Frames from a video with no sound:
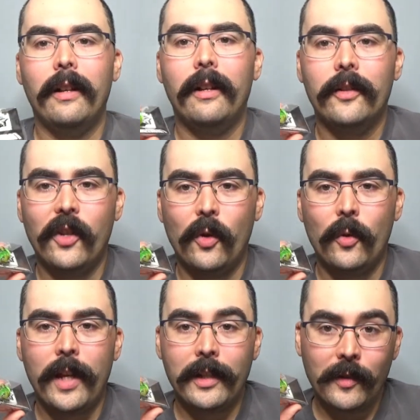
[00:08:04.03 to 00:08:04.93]
So
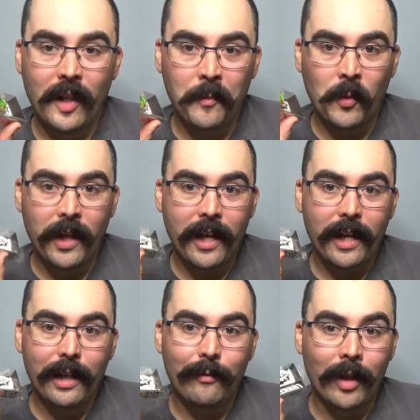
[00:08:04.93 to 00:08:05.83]
next up we
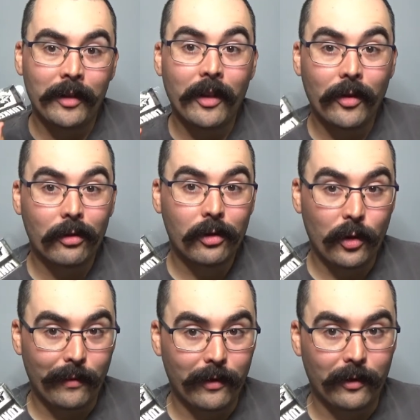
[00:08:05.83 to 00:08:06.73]
have another
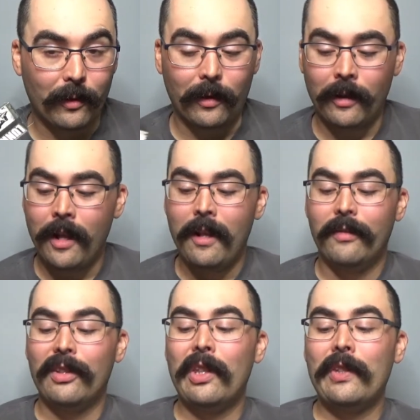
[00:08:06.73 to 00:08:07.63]
surface lure.
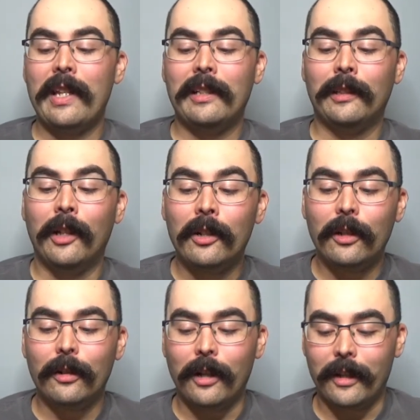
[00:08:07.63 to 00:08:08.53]
This is a
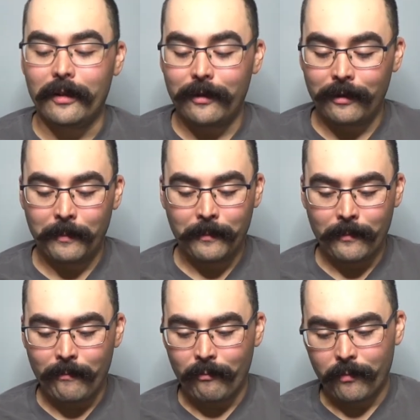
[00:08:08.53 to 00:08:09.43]
Lunker Hunt
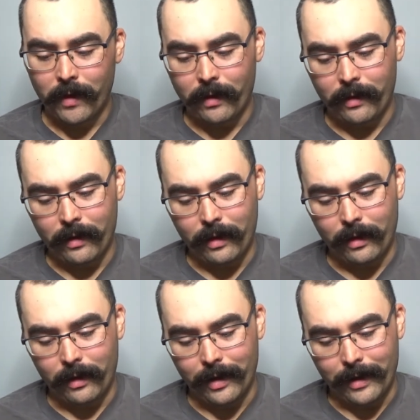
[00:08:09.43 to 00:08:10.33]

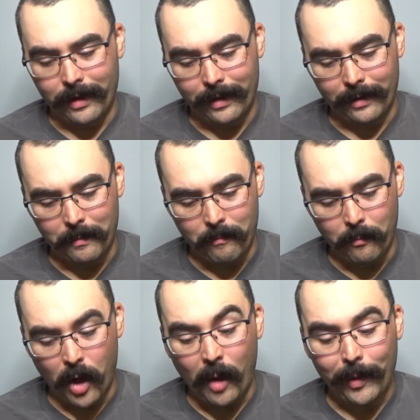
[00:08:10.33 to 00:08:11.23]

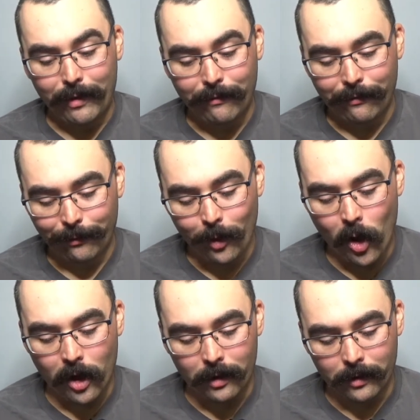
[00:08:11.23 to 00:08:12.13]
popping
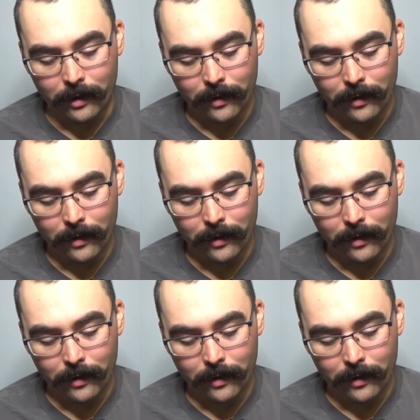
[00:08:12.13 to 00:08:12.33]
frog,